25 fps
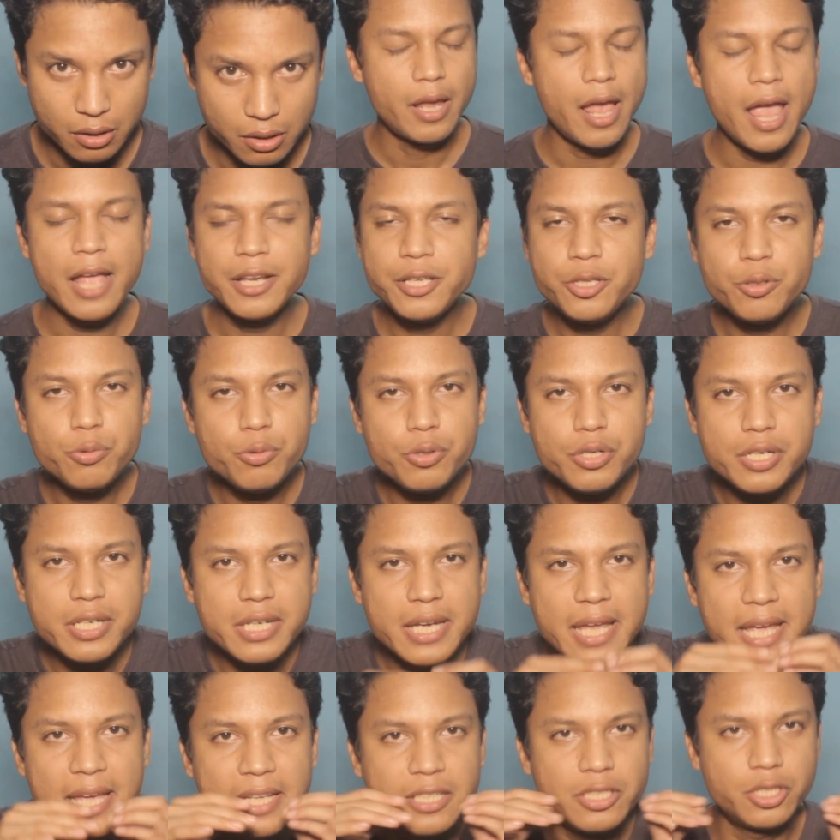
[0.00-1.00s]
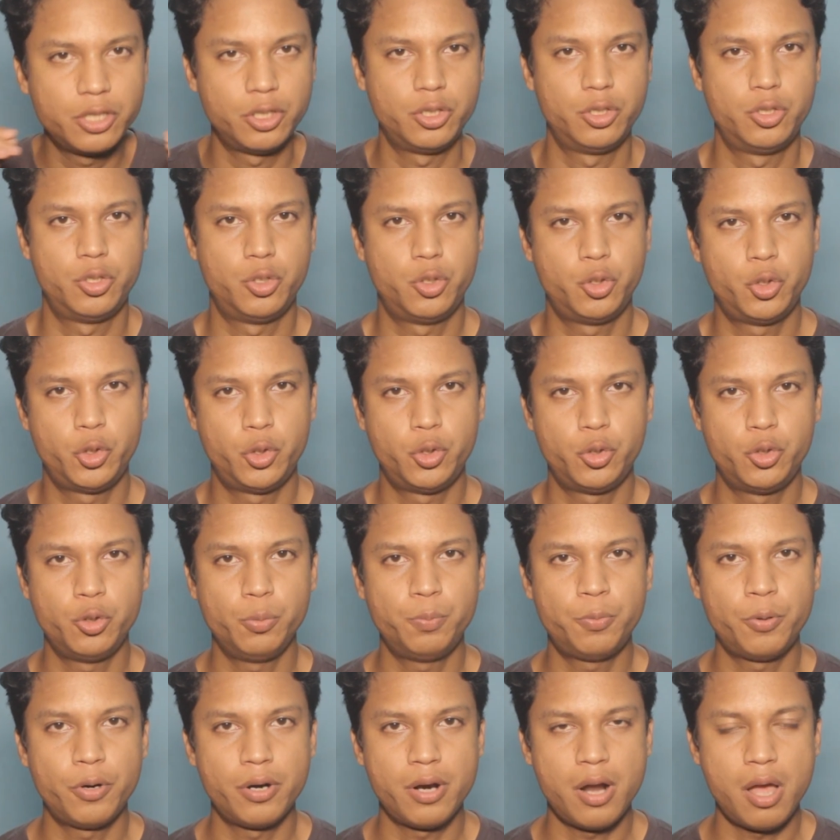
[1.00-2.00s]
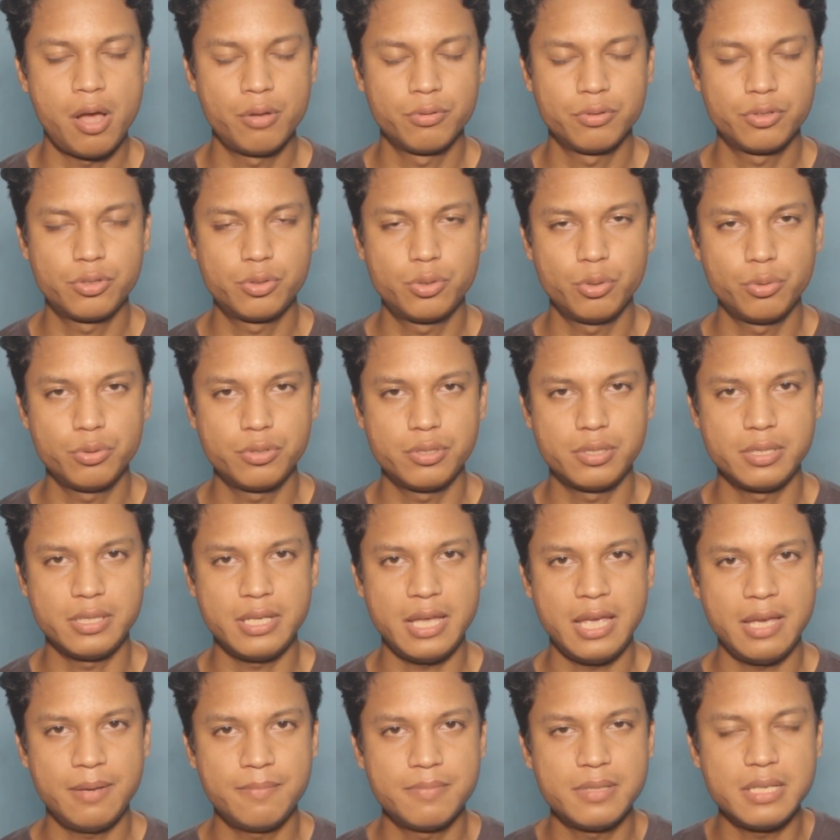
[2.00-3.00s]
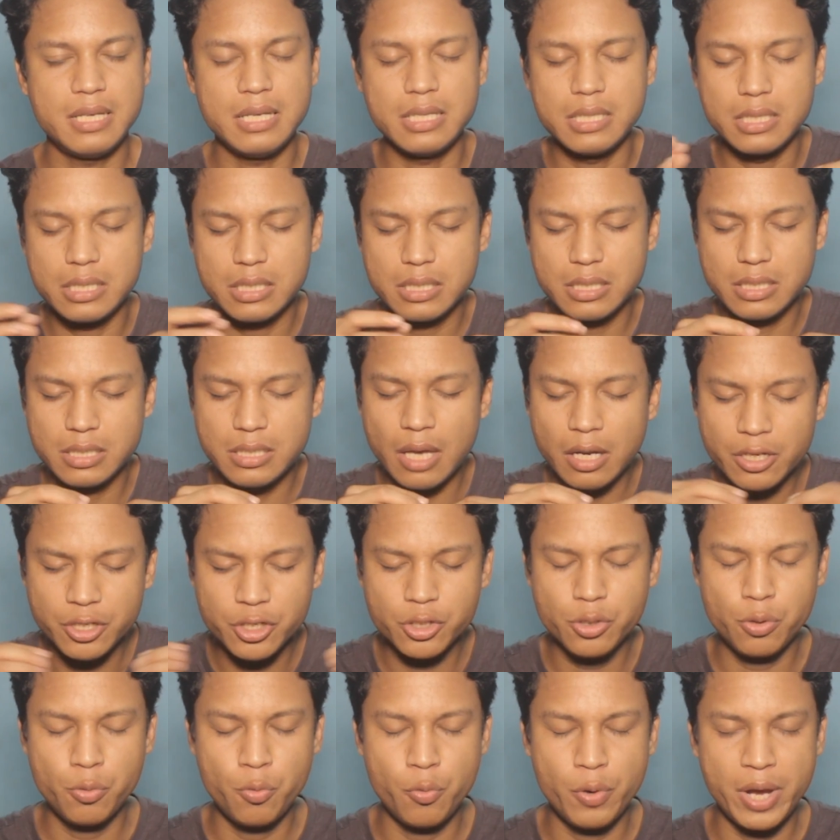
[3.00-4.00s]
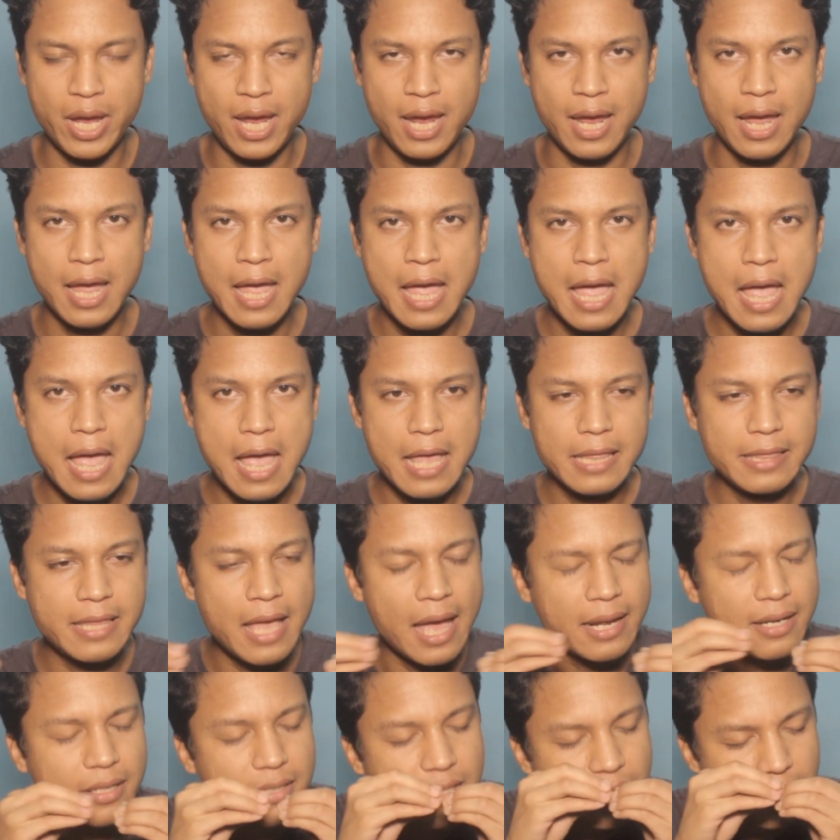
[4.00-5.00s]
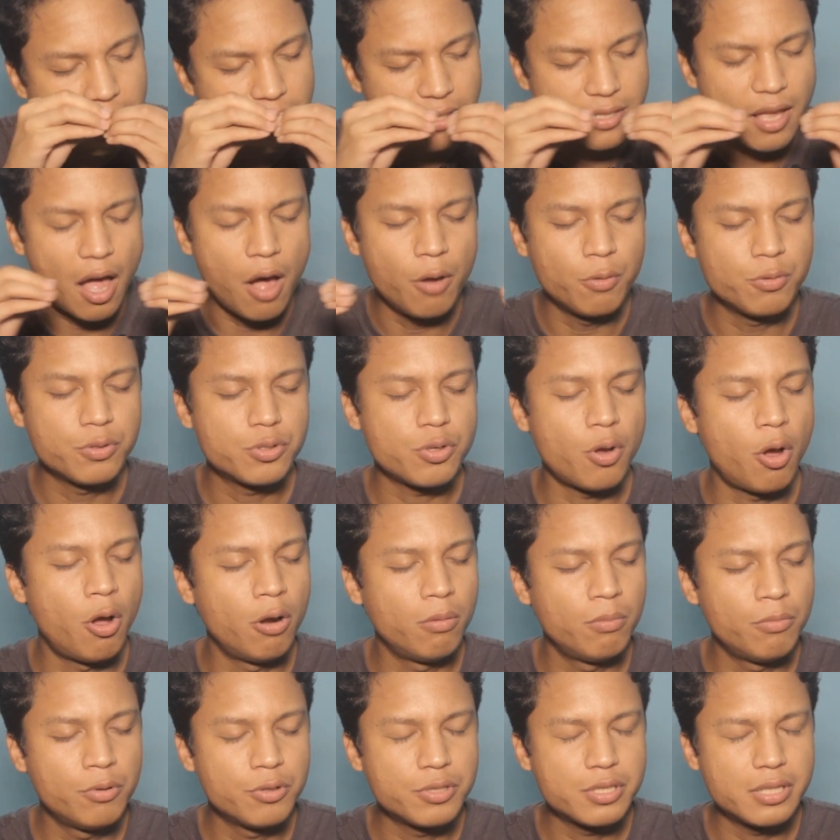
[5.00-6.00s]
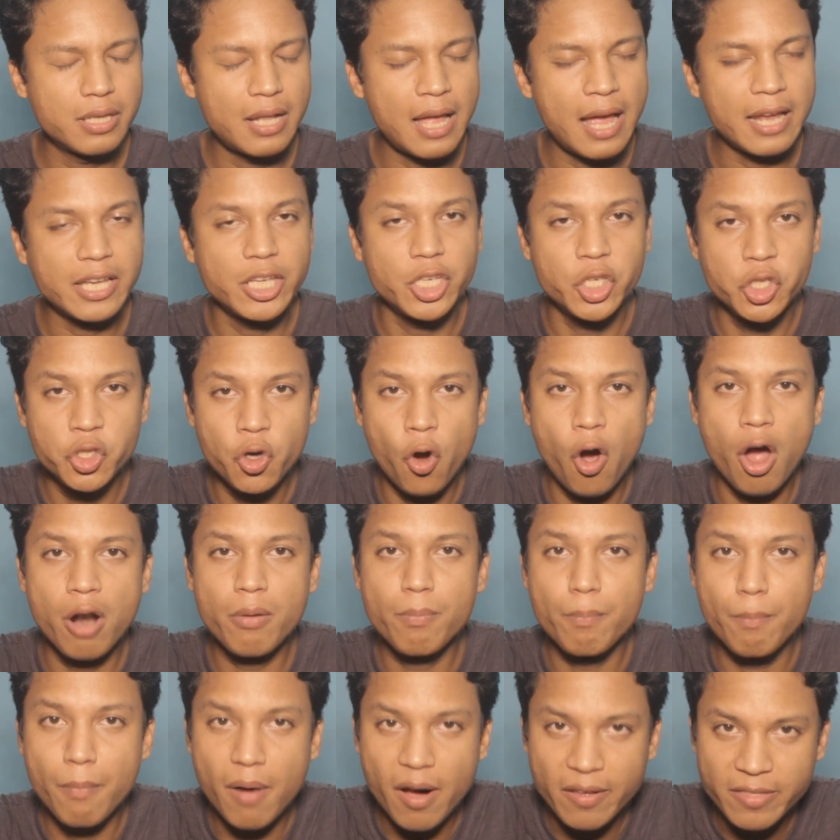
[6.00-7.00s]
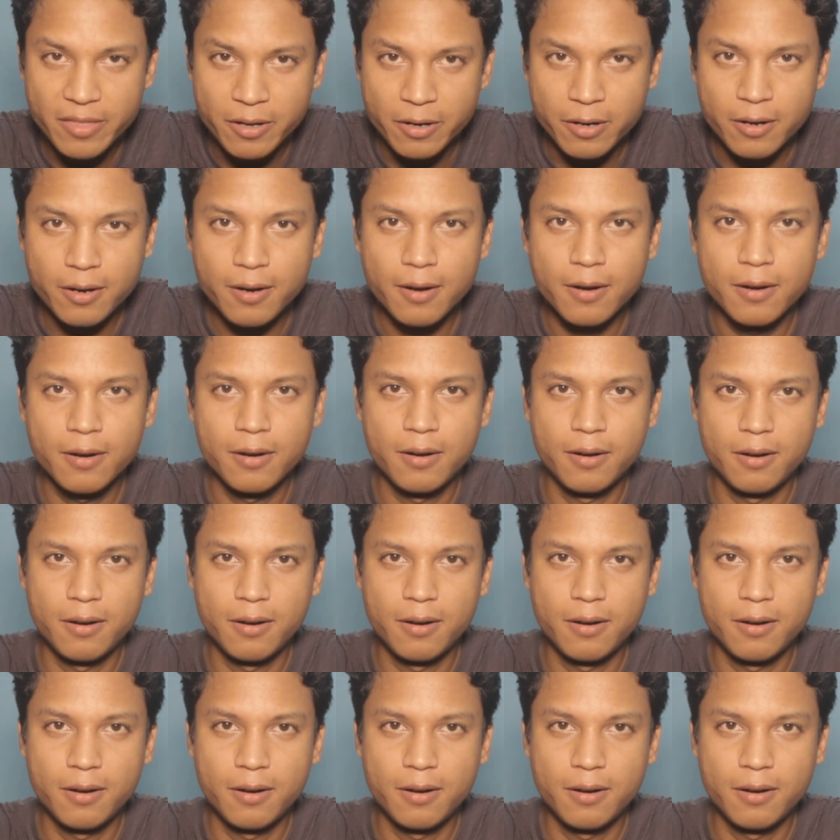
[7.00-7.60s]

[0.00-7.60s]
And you need to pronounce those names in such a way that it sounds almost like your mother